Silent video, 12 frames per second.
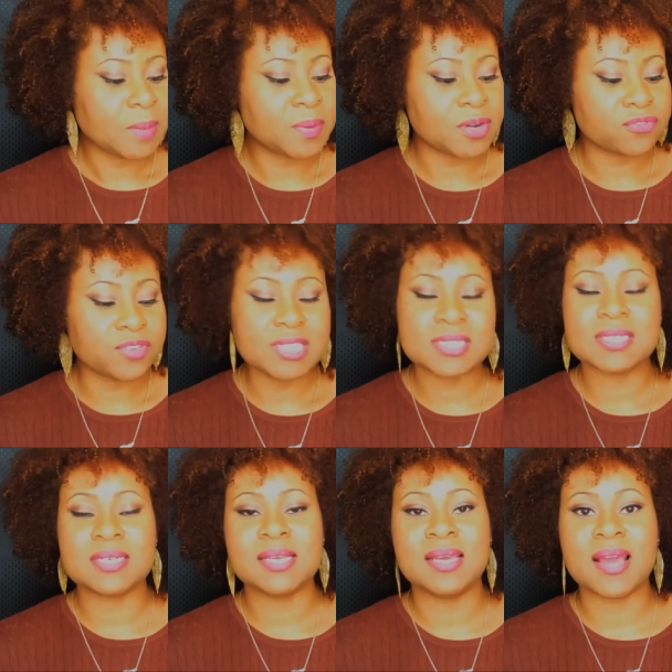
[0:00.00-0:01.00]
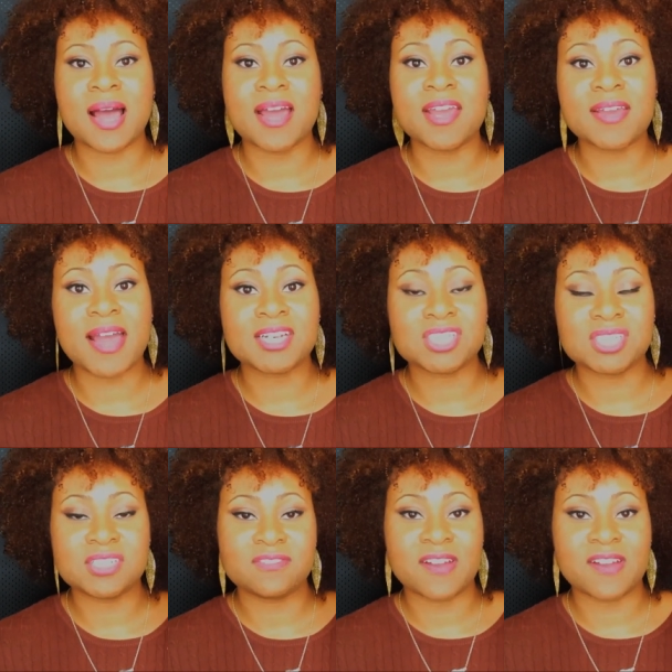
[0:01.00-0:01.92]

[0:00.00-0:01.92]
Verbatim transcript: But recently, I actually